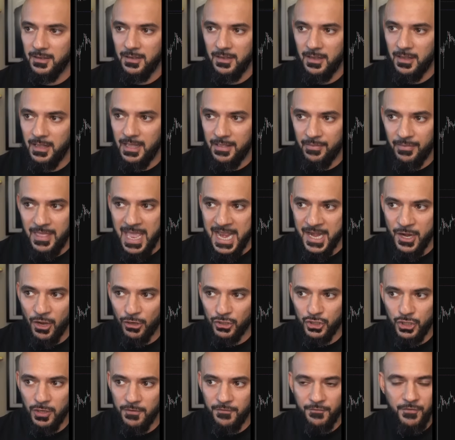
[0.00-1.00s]
They're not
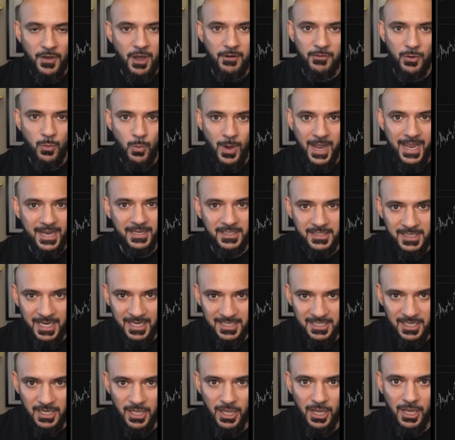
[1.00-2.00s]
too far away, and
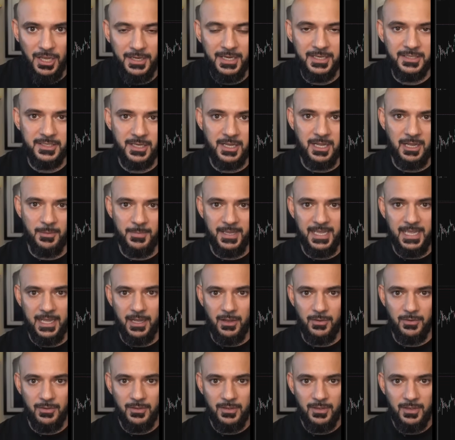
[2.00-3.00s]
Tesla earnings are coming
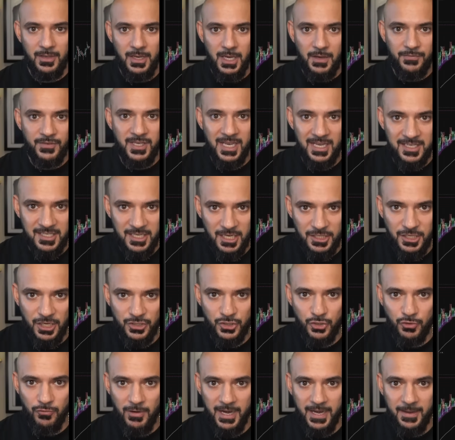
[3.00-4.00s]
out. If Tesla does
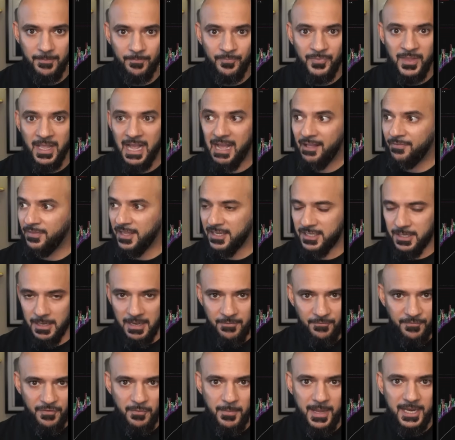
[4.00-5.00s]
great and this
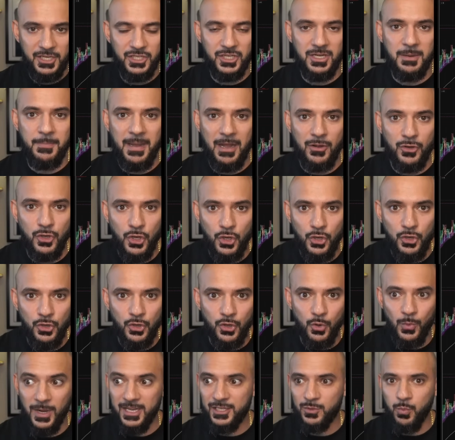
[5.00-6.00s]
information about
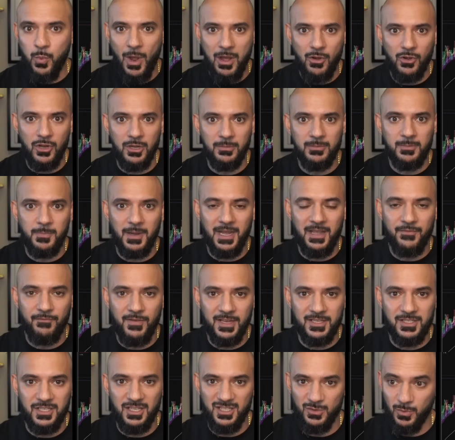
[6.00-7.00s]
Google is welcomed by
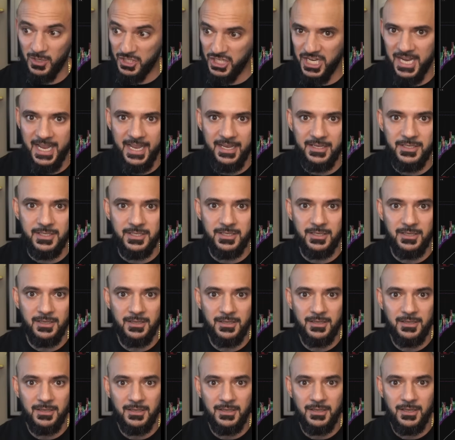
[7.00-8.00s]
investors, which it is,
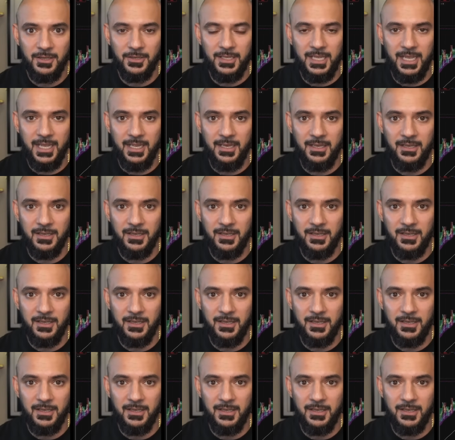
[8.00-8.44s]
okay,